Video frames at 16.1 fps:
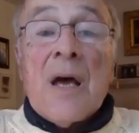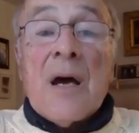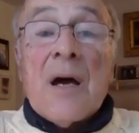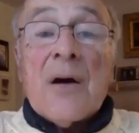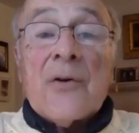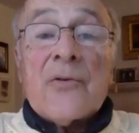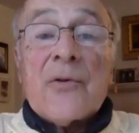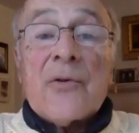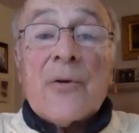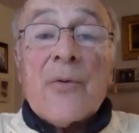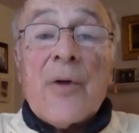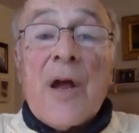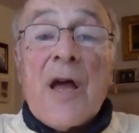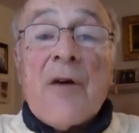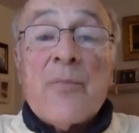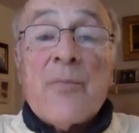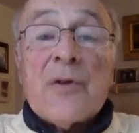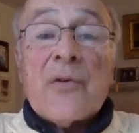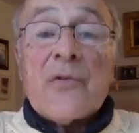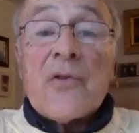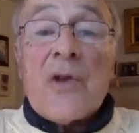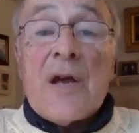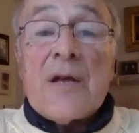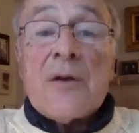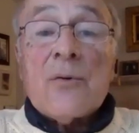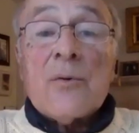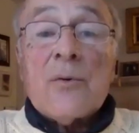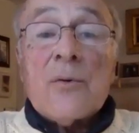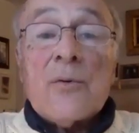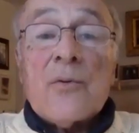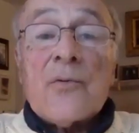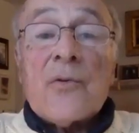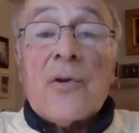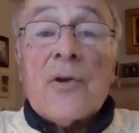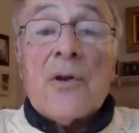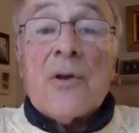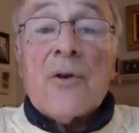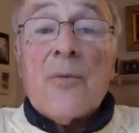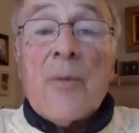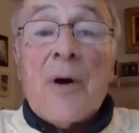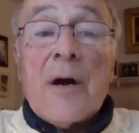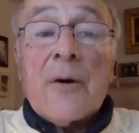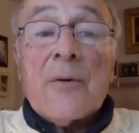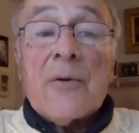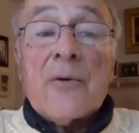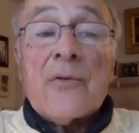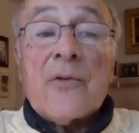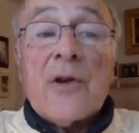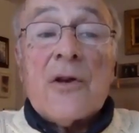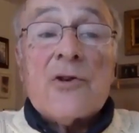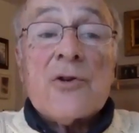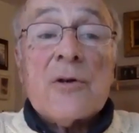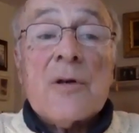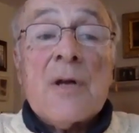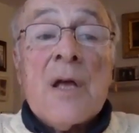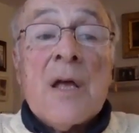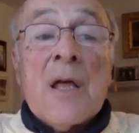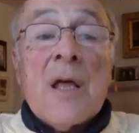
Uh, so there have been cycles in democratization.